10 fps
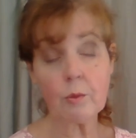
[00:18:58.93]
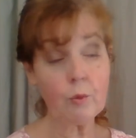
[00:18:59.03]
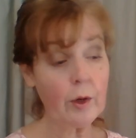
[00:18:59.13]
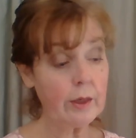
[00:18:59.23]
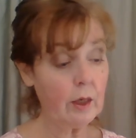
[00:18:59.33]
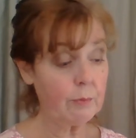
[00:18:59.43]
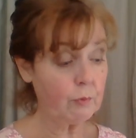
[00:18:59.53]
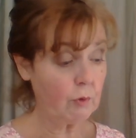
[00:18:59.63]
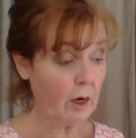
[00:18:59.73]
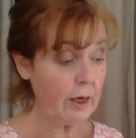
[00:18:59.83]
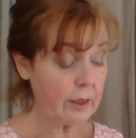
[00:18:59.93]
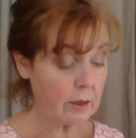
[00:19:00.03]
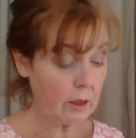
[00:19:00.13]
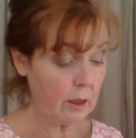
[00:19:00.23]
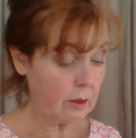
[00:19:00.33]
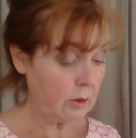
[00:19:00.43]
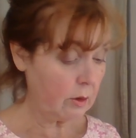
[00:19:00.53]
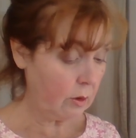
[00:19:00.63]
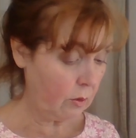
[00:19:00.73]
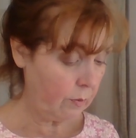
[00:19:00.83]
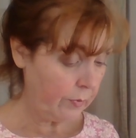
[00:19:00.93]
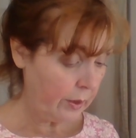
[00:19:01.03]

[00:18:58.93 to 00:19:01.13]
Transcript: quite upright. And so